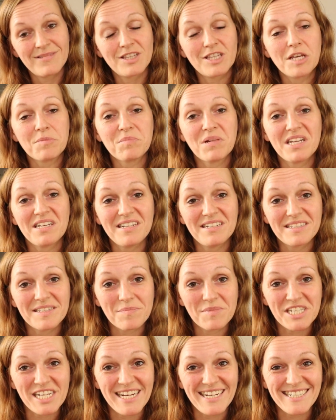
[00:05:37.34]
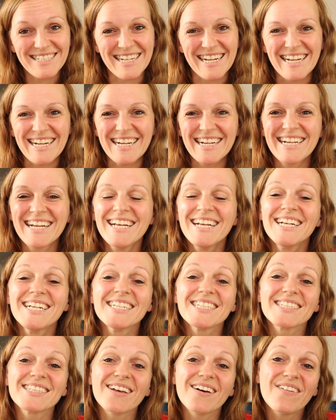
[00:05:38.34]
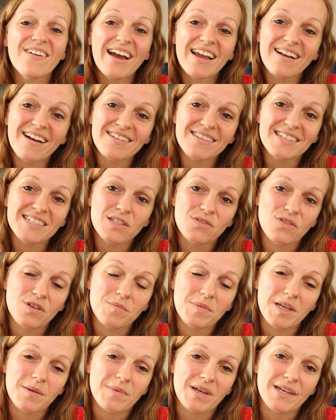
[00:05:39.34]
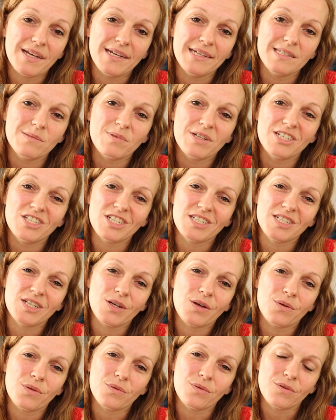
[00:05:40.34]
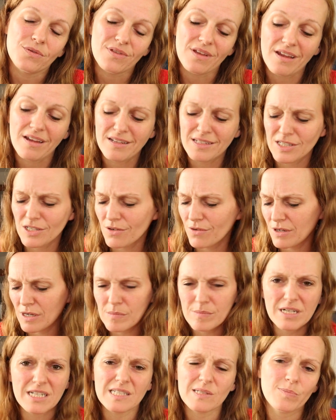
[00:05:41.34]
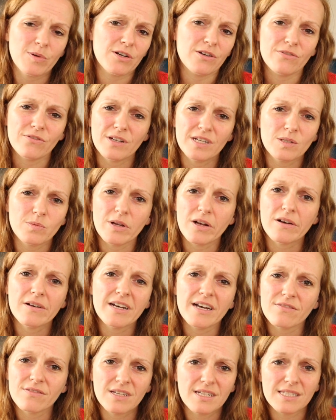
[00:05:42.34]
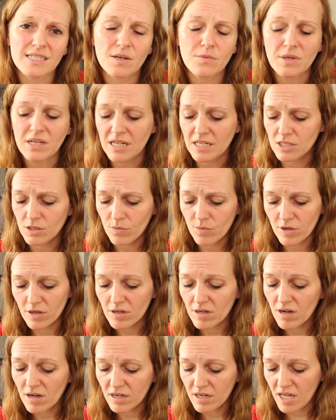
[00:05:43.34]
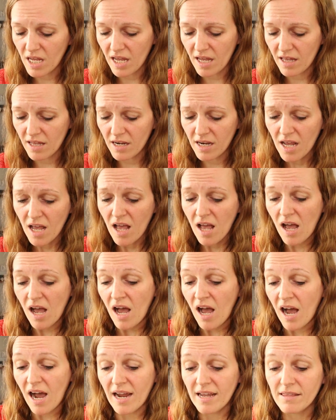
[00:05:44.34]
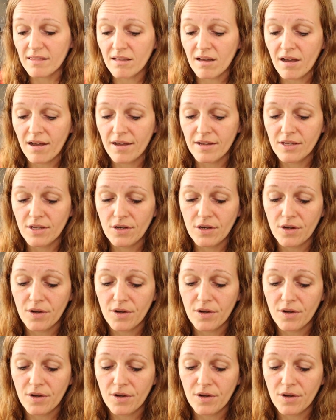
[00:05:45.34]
that might need some changing. So I got this for me and my husband just to go through things. Nobody's perfect. We all have things that we need to work on, and I thought,